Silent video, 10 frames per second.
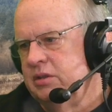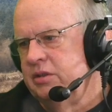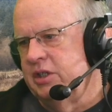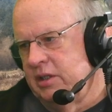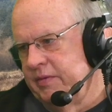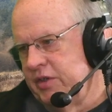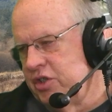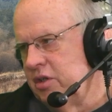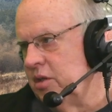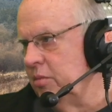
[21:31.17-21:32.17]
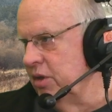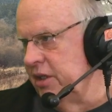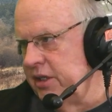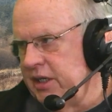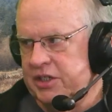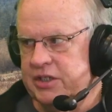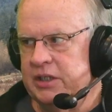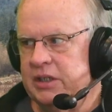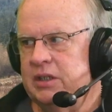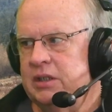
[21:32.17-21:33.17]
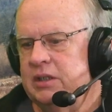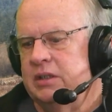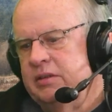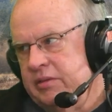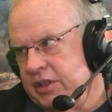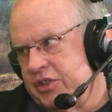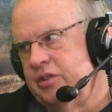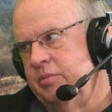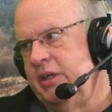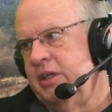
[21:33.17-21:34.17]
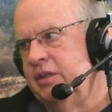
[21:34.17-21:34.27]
television or broadcasting. This could make a